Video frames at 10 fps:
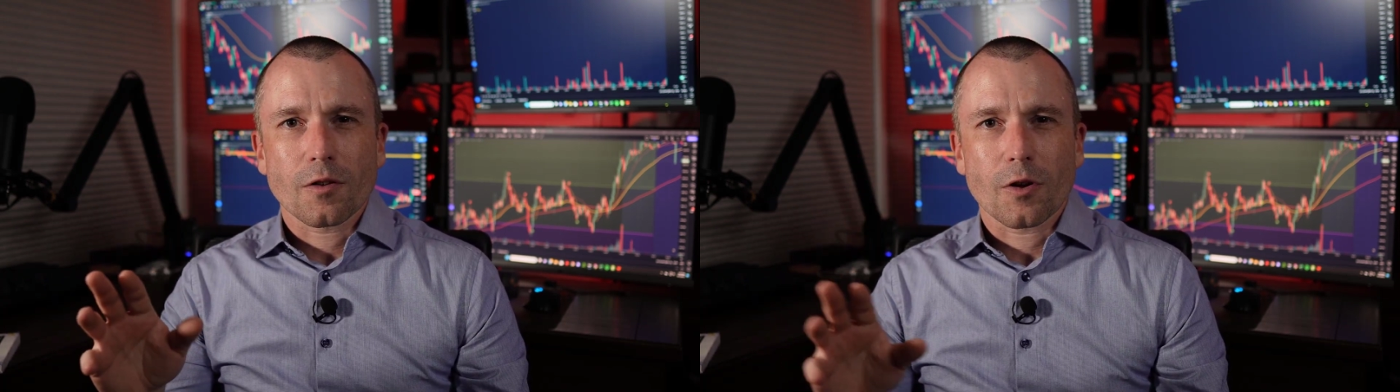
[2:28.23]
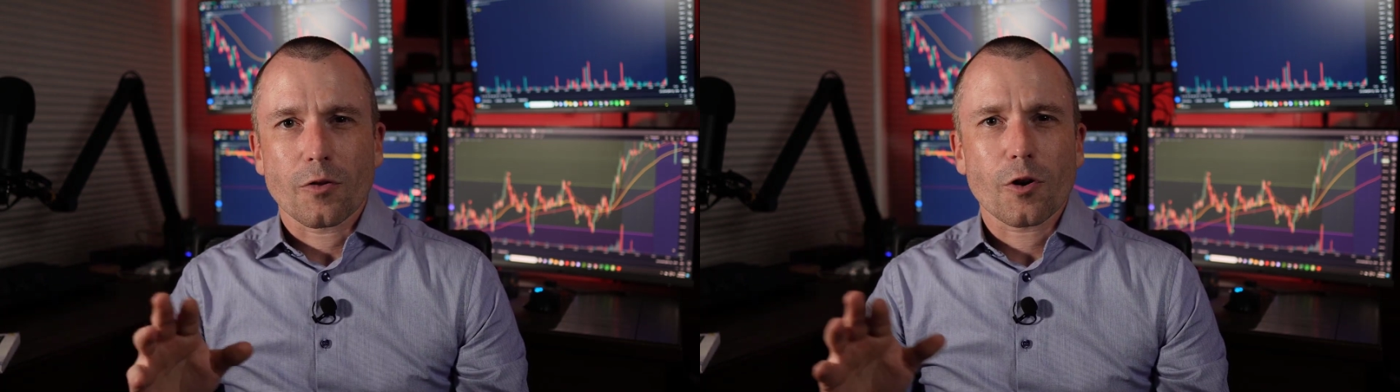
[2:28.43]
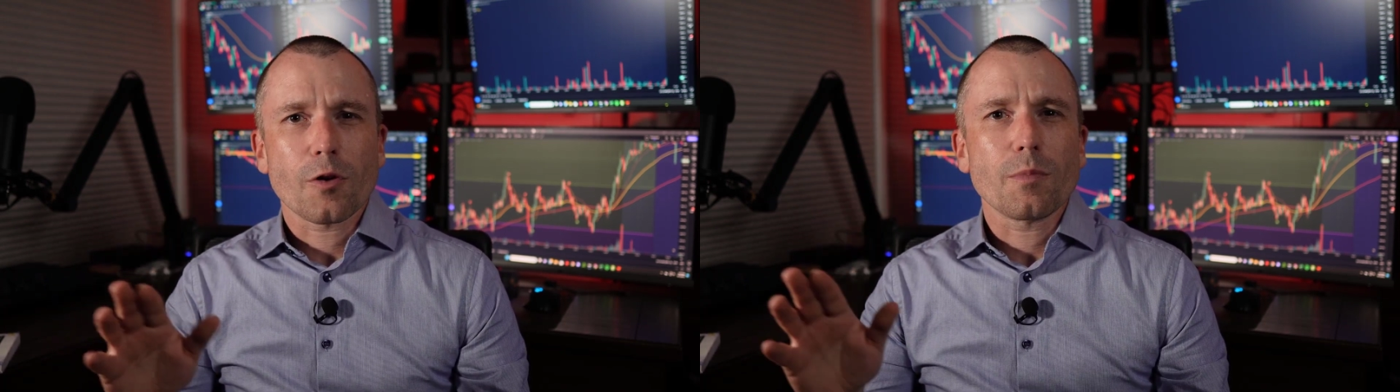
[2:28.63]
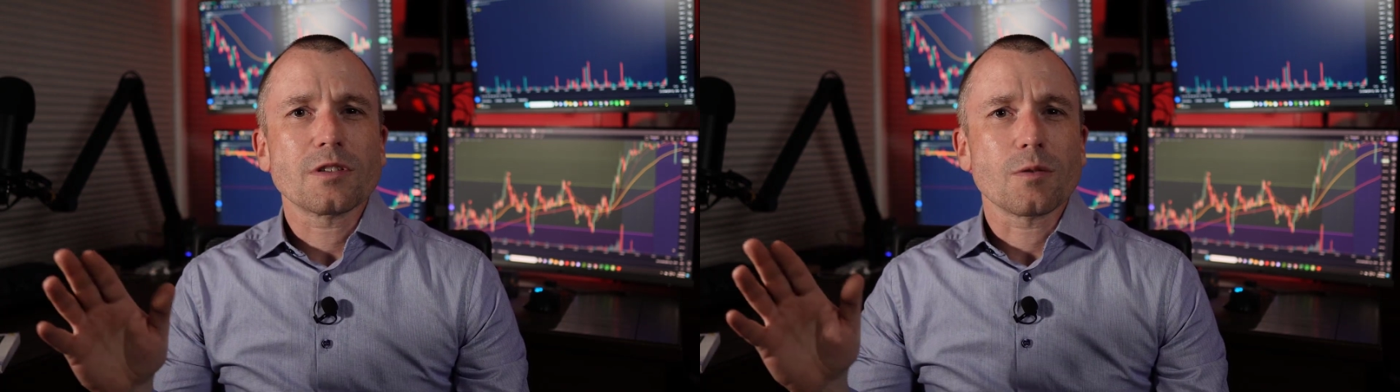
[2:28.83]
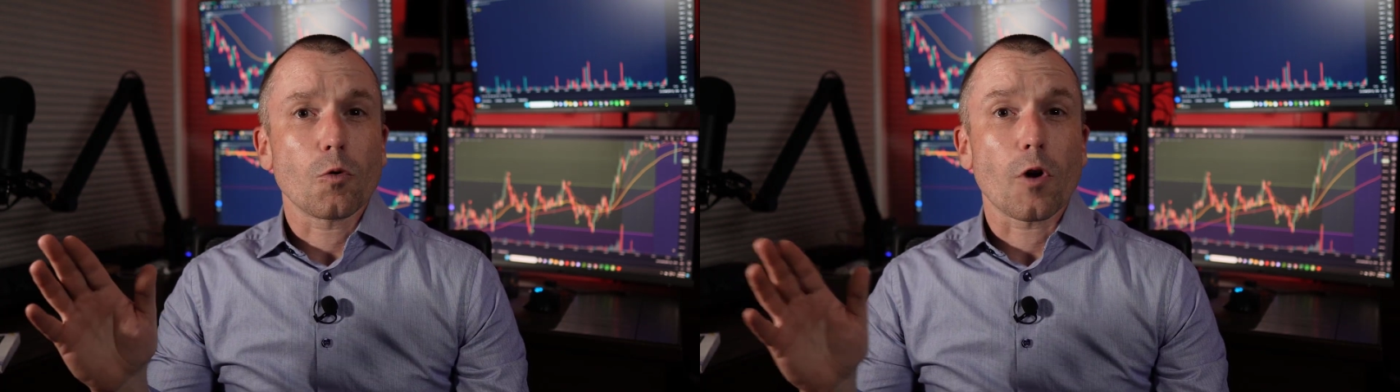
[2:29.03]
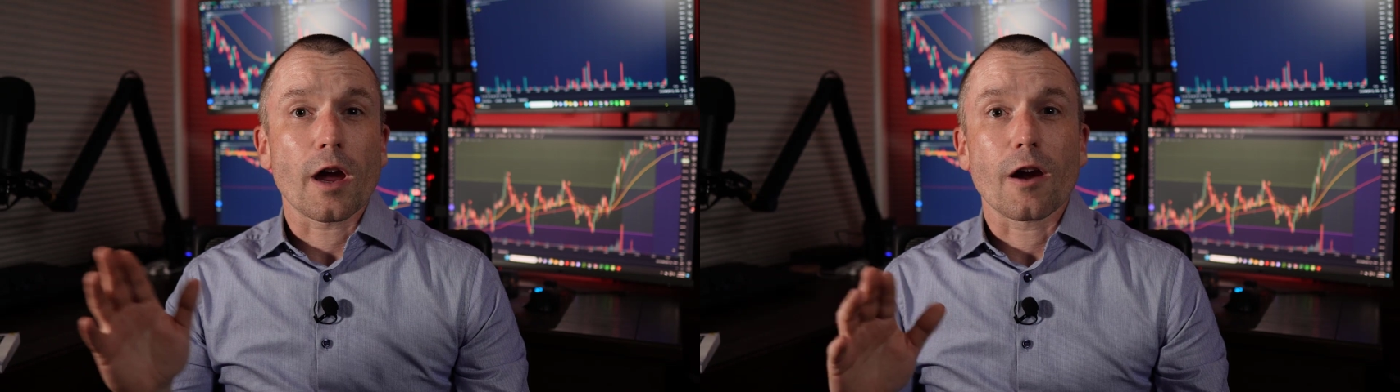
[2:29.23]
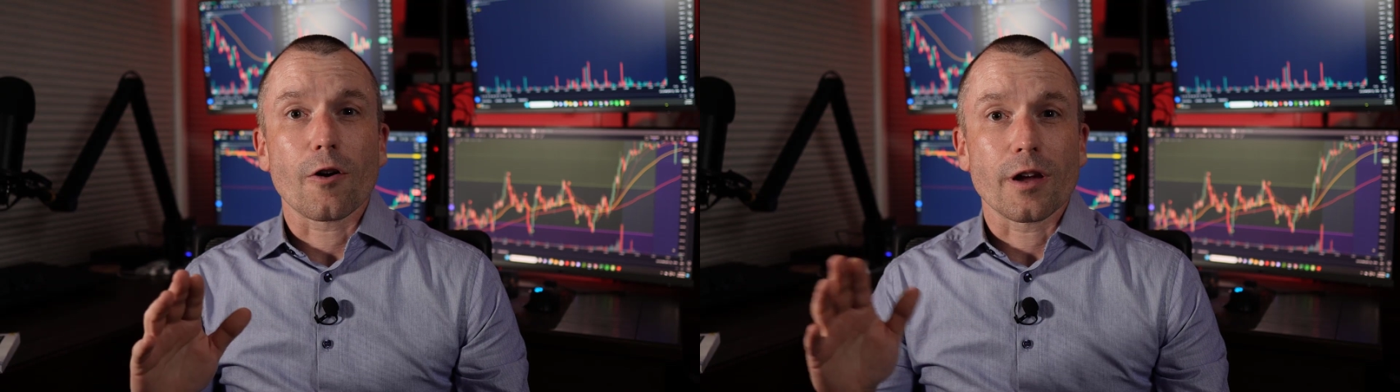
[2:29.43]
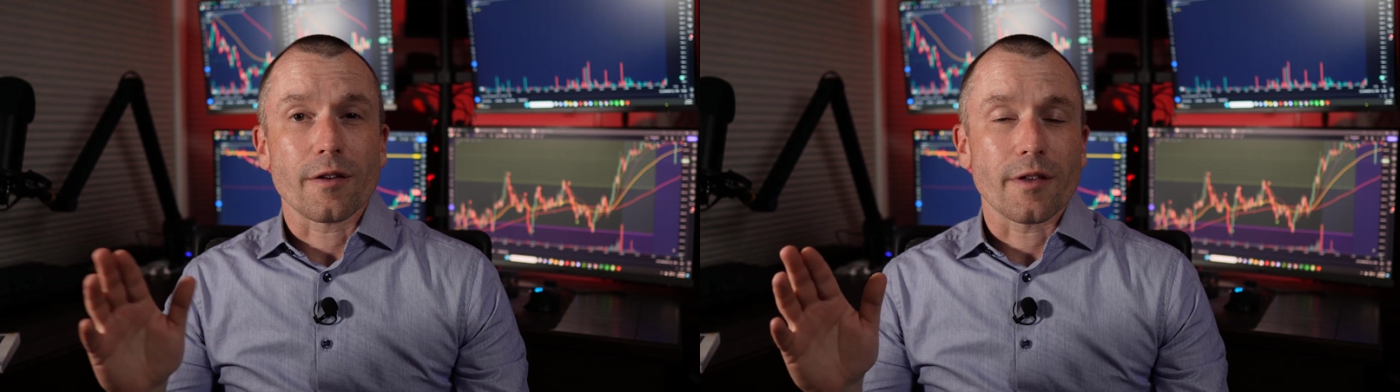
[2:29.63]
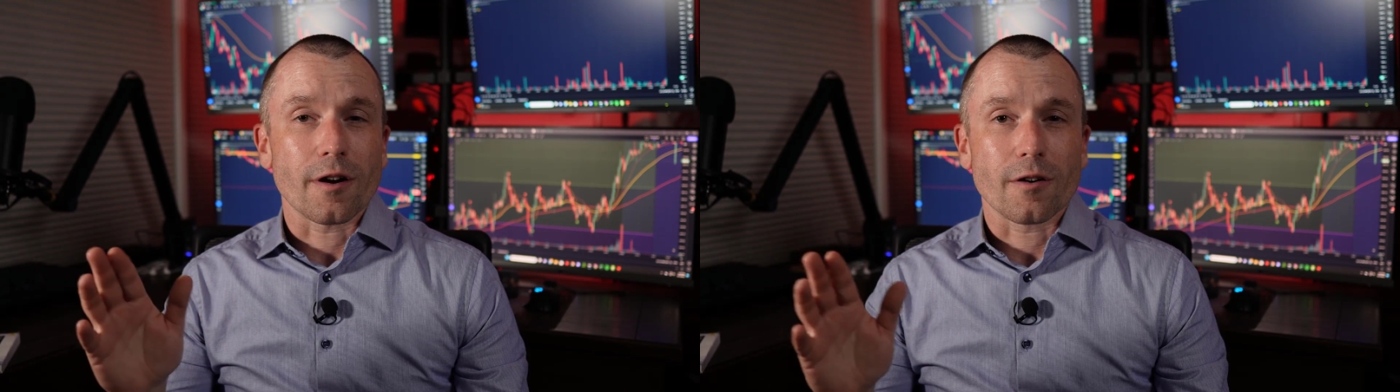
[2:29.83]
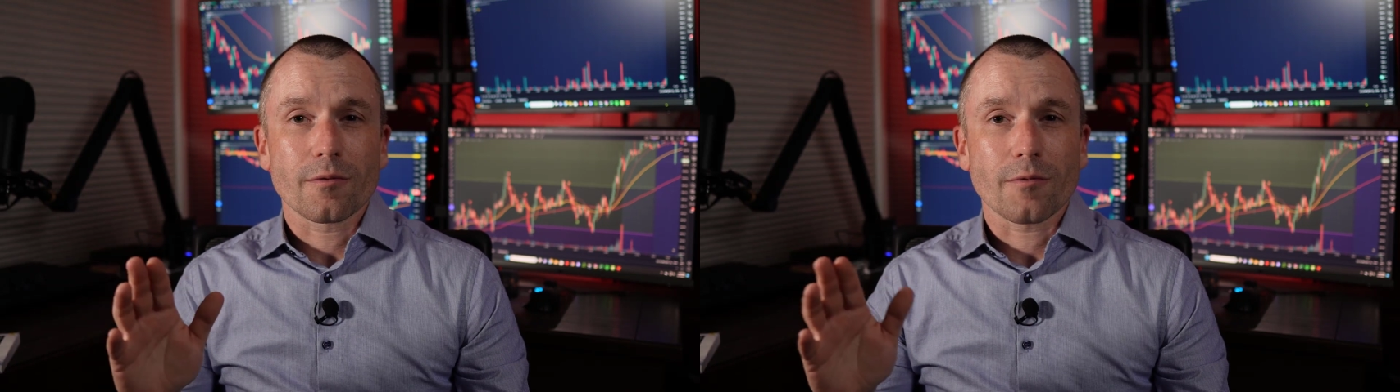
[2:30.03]
there can be some gray area
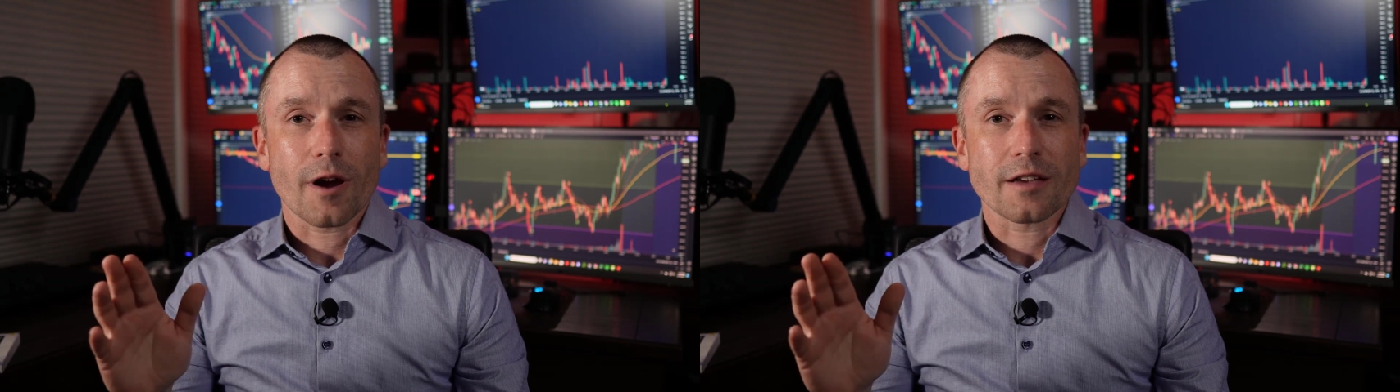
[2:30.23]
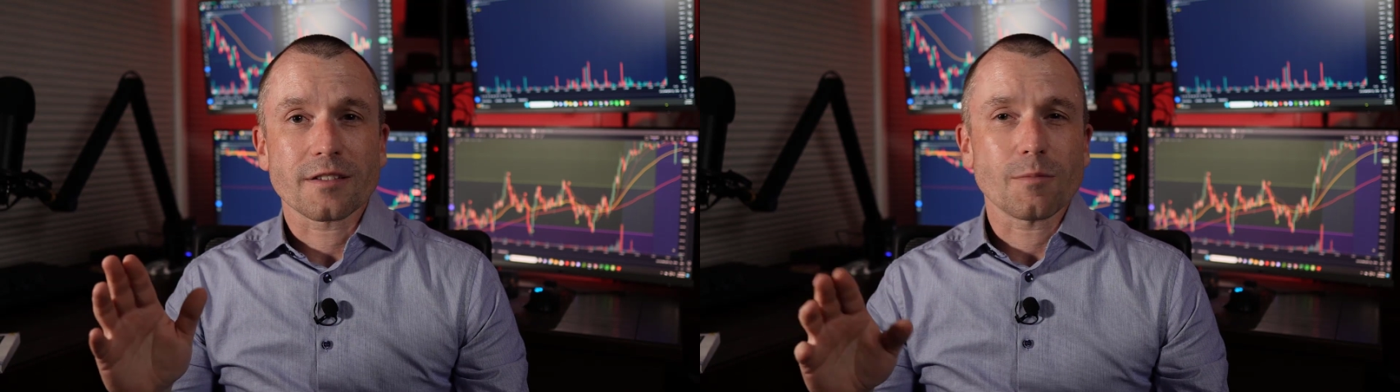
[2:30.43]
there, right?